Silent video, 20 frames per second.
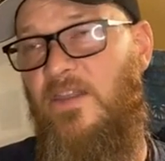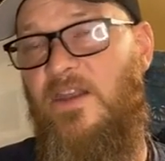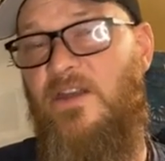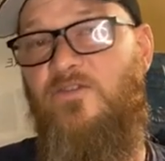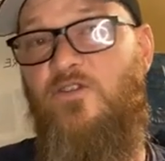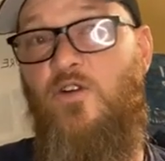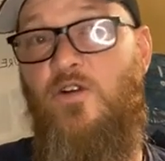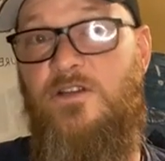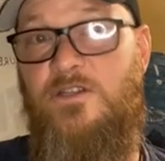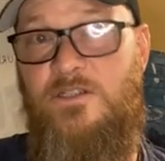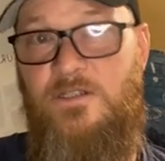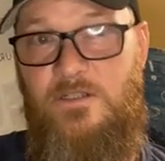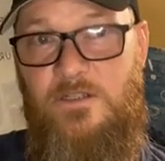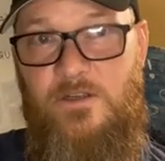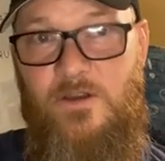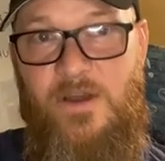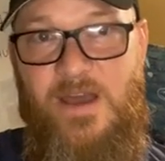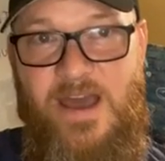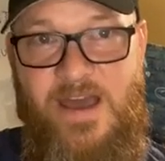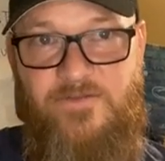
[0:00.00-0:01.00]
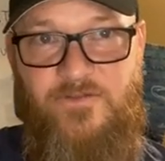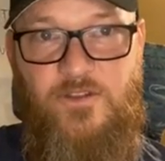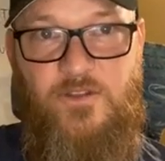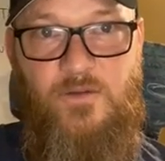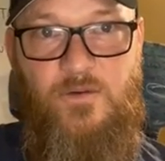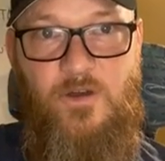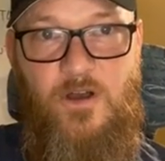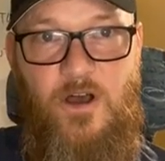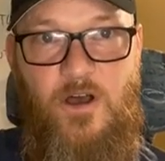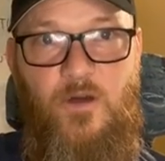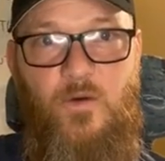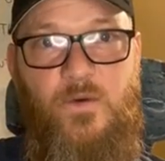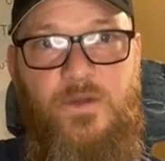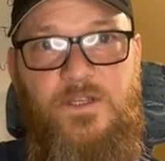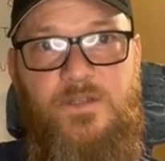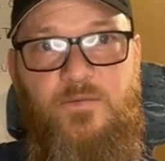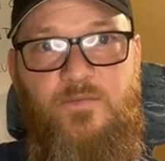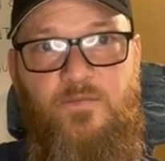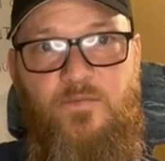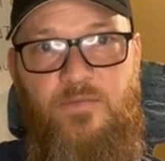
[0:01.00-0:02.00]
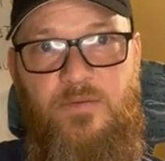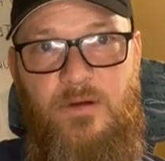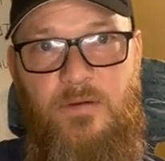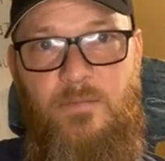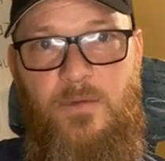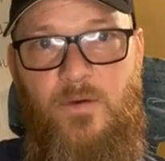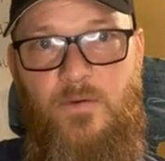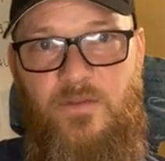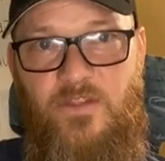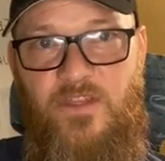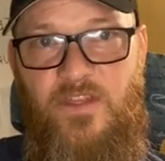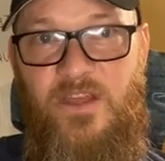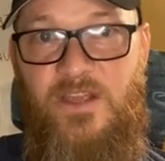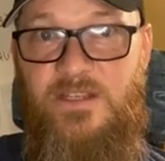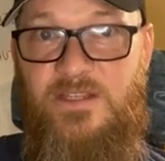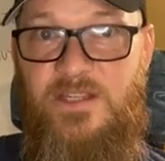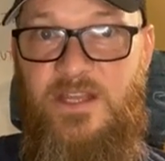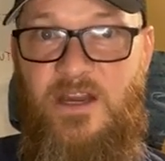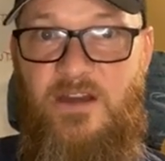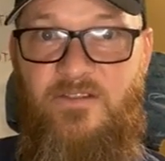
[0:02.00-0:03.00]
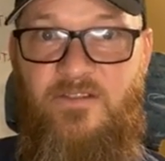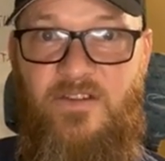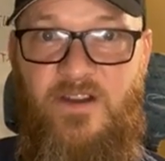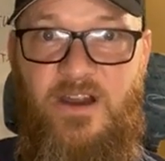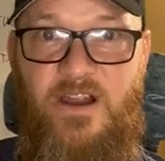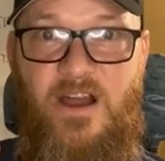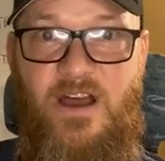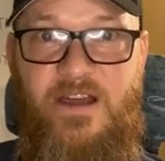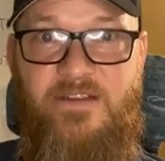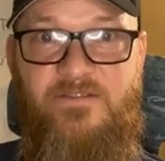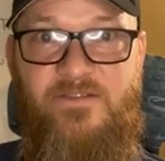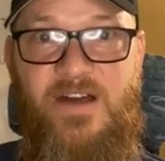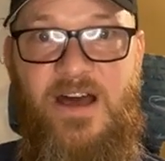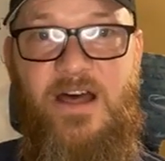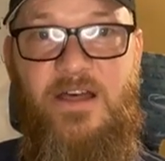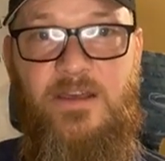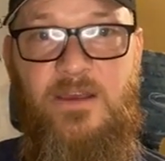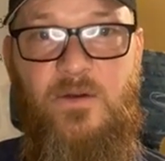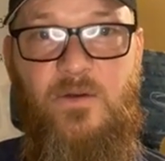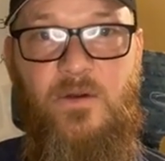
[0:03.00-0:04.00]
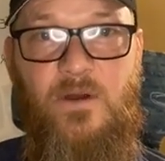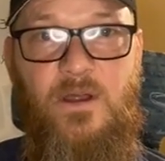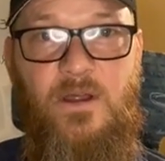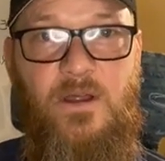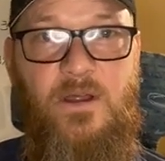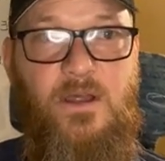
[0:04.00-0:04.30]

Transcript: And then of course you have to always promote things that are very high value.